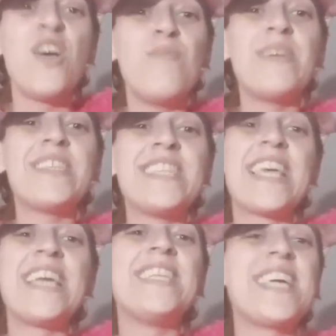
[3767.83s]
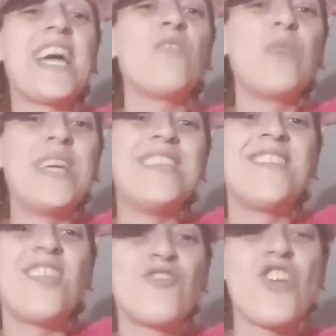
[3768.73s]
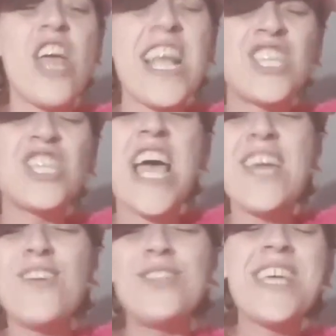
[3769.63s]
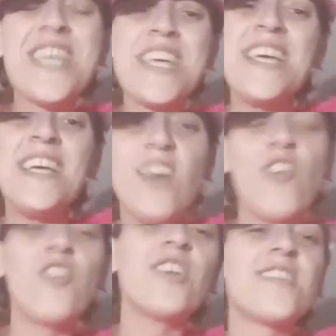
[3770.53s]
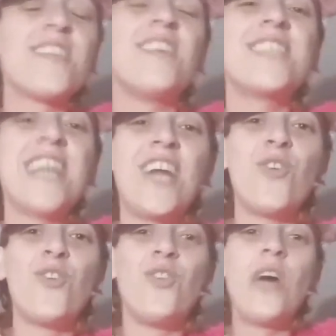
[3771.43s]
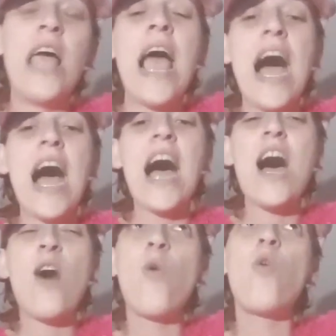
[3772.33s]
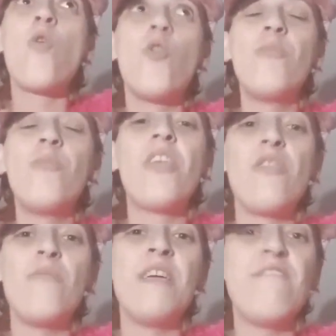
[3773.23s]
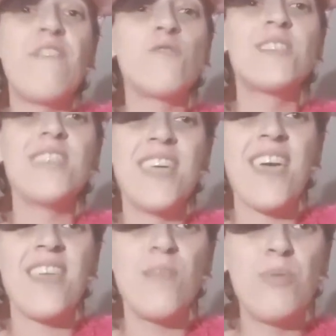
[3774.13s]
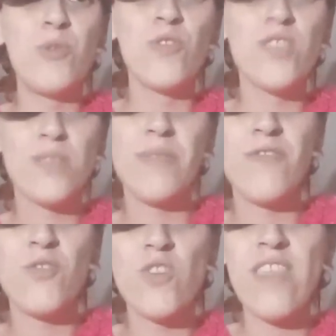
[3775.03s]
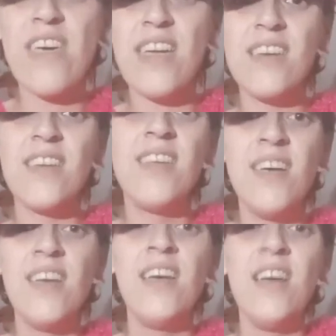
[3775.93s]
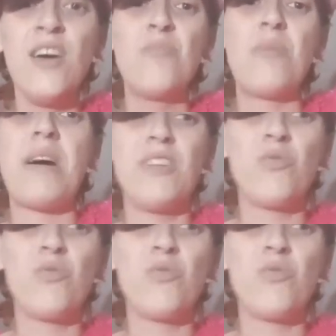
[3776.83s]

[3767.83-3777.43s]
Mrs. Kenty can't wait until Drag Shadow Day, August 3rd. I know. I hope that the Mainvilles get the post before then. But I